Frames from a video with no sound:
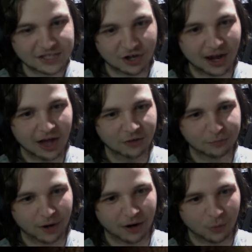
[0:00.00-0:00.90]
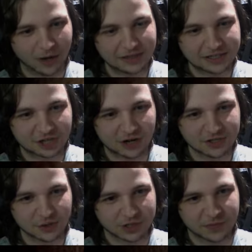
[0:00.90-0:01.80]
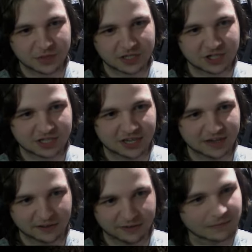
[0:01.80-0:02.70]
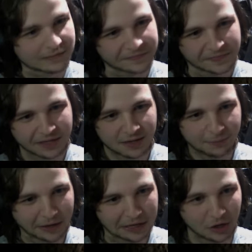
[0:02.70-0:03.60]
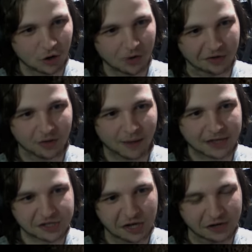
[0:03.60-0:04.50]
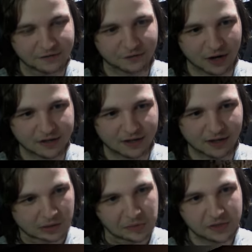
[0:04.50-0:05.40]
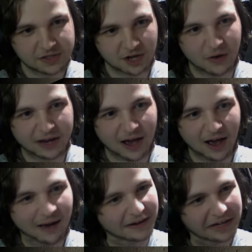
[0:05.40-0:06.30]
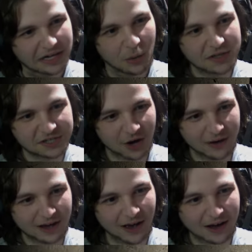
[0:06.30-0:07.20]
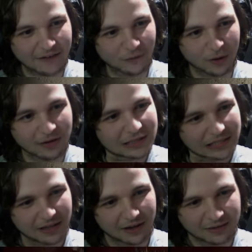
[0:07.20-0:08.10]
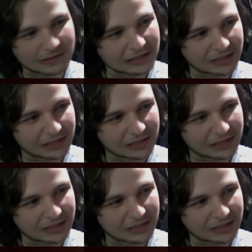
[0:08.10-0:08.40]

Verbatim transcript: Is there a health bar? What the Dark Souls music just kick in? By who? Oh. Your imaginary oh. friend again? What's going on? What's going on, everyone? the last one.